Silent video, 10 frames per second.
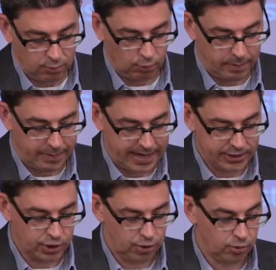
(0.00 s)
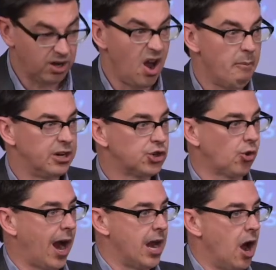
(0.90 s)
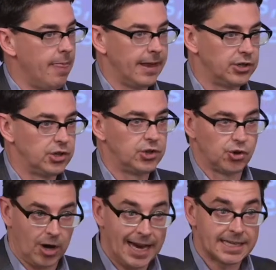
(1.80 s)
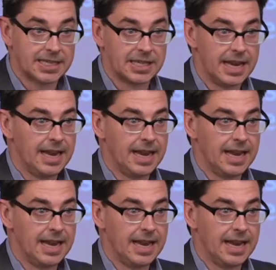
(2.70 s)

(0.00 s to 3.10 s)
would be to come and try on the dress,